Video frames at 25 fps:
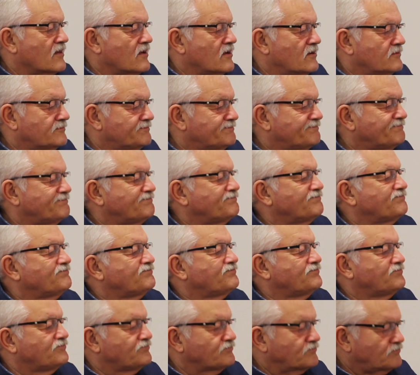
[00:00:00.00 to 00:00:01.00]
menus,
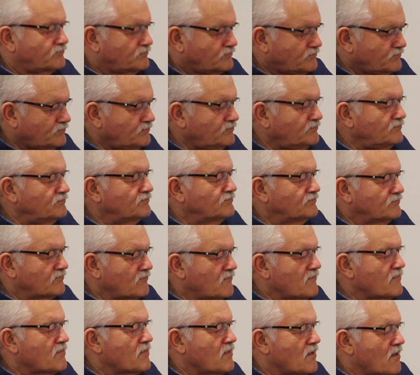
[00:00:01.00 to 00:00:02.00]
but there are
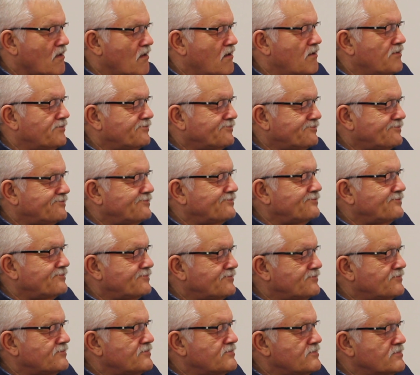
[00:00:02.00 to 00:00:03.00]
more now than there was
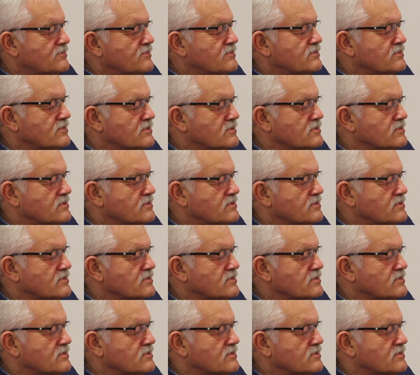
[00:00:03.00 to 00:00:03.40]
before,